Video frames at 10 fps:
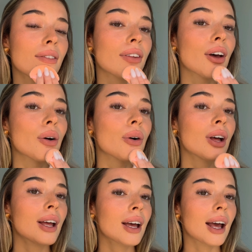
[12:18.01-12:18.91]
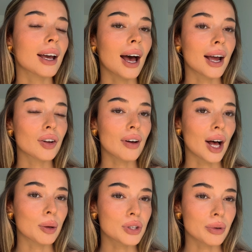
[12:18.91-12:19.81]
So it kind of
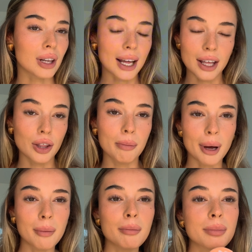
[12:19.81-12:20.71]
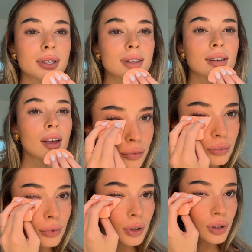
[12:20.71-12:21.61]
helps with like the bumps.
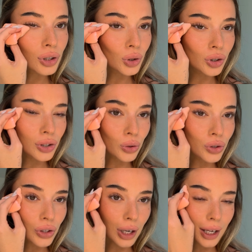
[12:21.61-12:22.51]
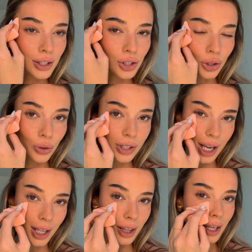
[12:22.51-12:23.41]
Do you just also like to take
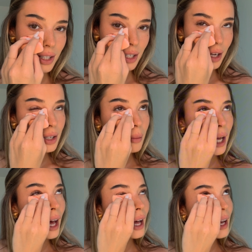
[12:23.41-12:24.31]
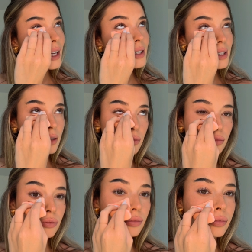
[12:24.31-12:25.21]
this under my eyes,
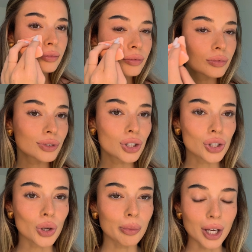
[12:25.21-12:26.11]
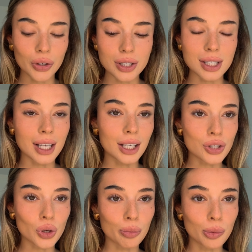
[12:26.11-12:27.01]
just so my concealer's
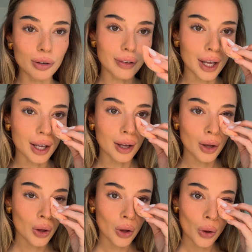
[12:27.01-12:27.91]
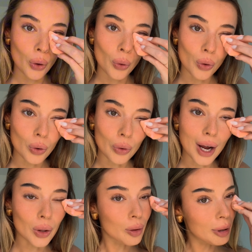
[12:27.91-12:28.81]
not moving all
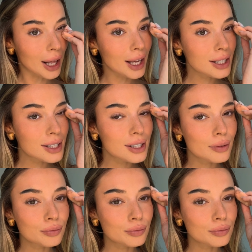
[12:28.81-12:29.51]
around the place.